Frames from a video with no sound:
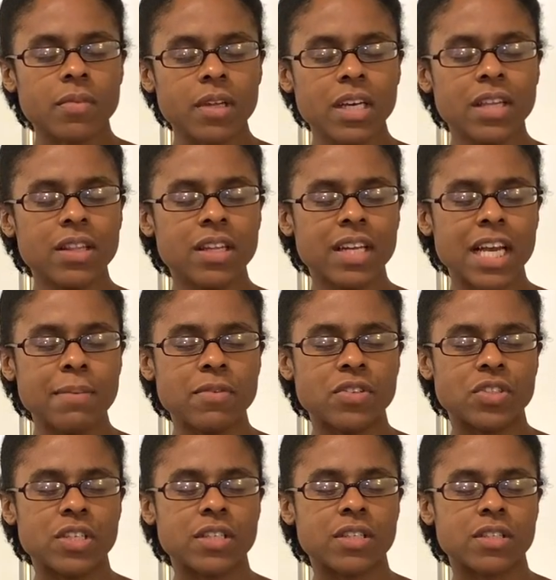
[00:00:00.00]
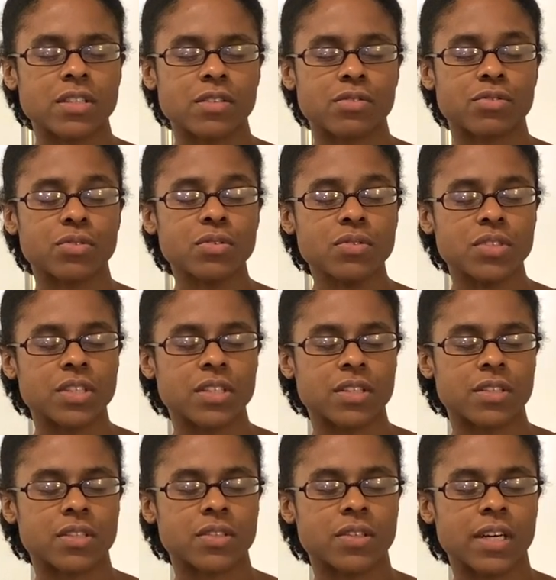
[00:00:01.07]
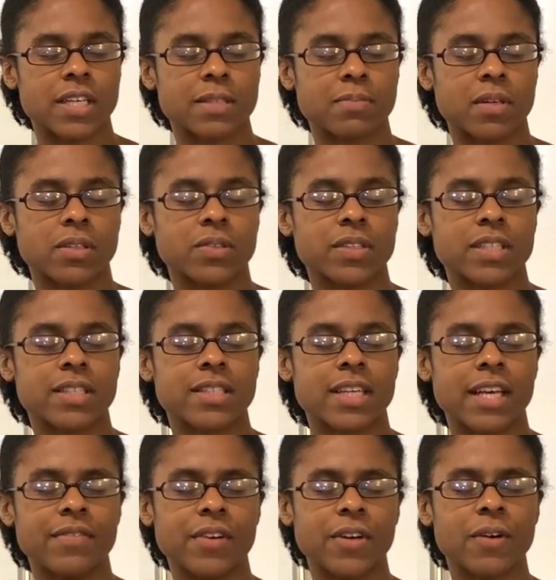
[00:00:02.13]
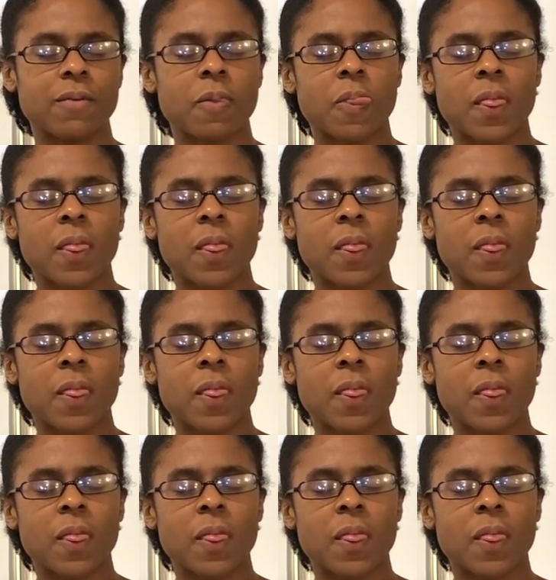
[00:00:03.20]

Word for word: In the name of Jesus and through Jesus Christ, my Lord and Savior.